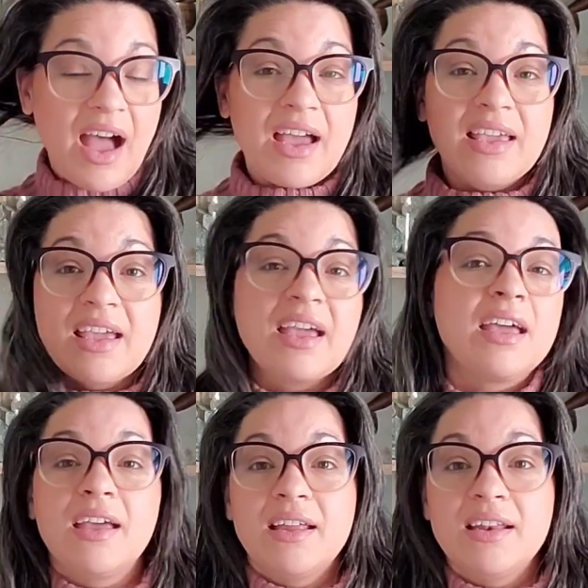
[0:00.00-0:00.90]
I
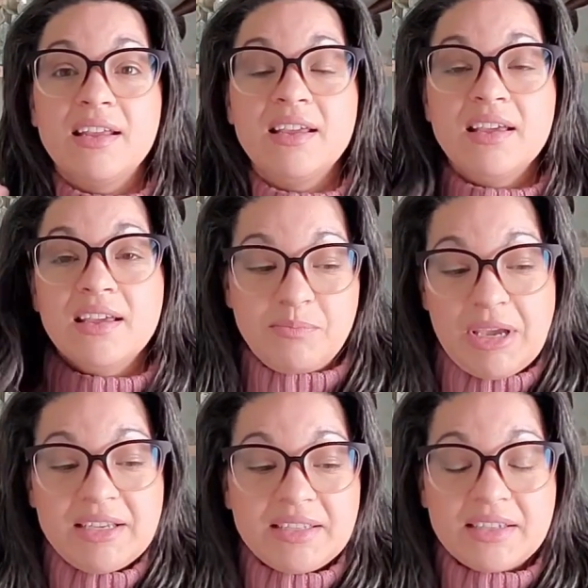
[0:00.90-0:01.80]
can
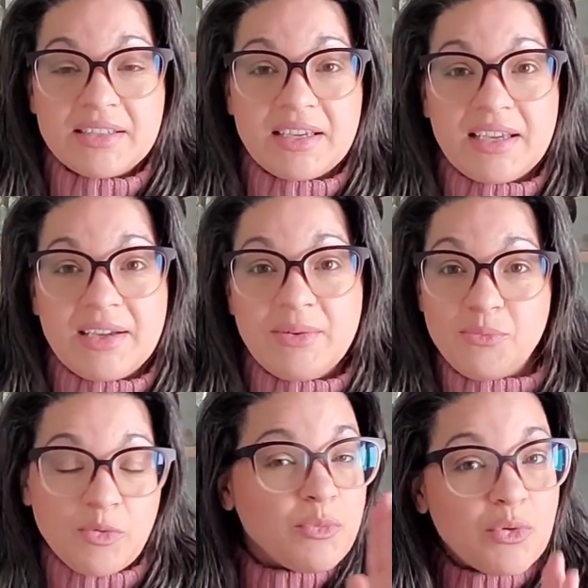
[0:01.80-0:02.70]

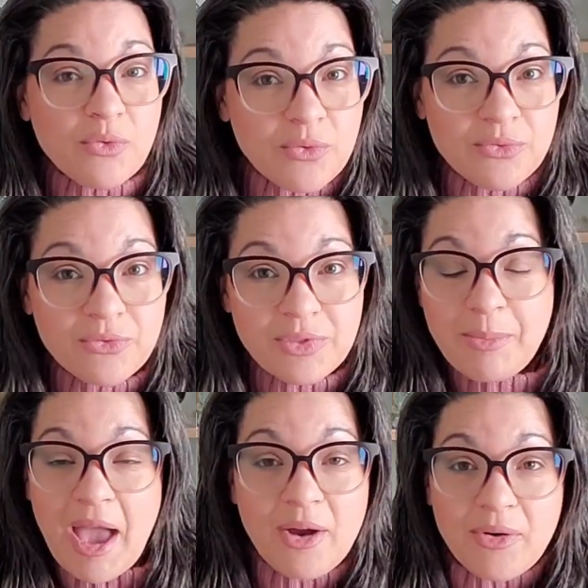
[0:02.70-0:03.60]
basically remove the
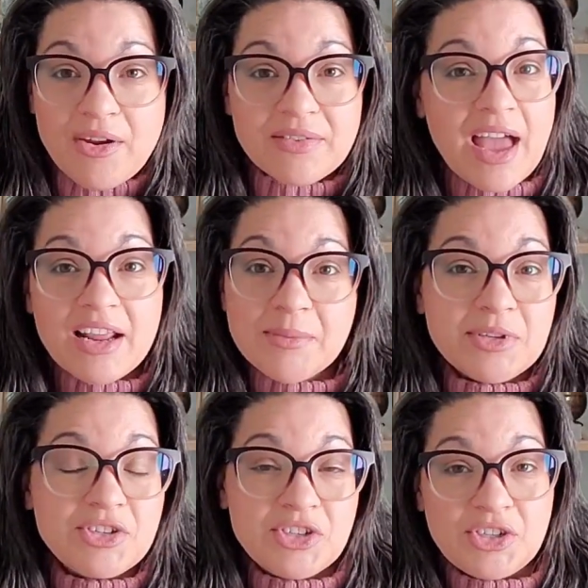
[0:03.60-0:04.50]
background on that
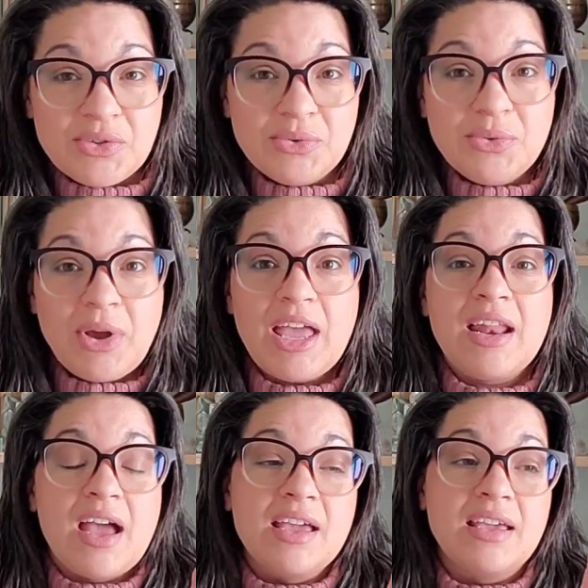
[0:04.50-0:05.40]
image too,
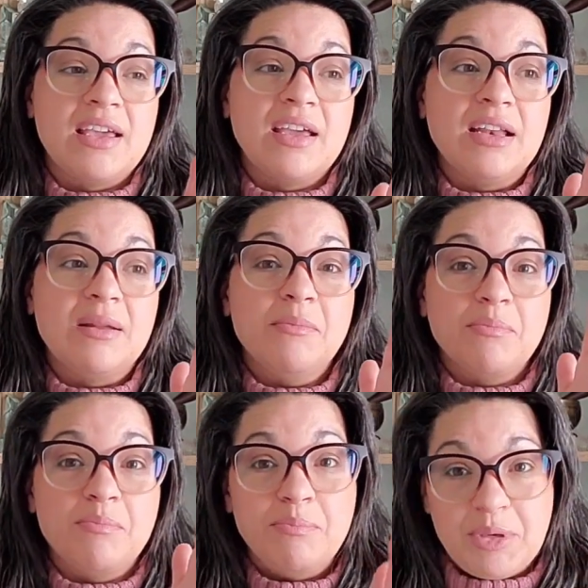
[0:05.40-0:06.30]
and I can
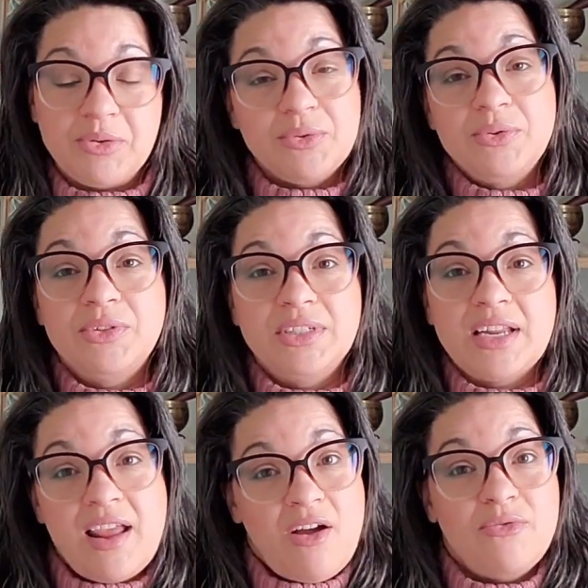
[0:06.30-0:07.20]
build
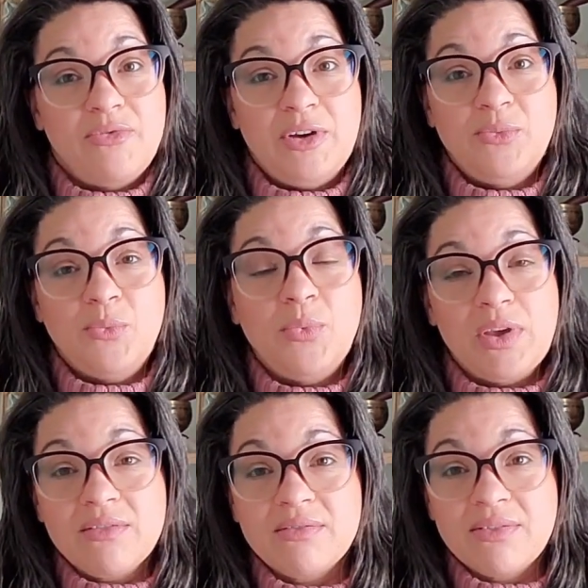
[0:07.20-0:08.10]
an outfit
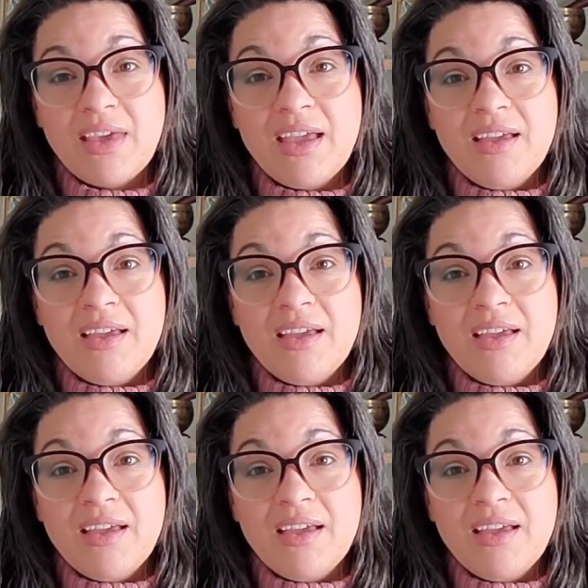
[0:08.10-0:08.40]
with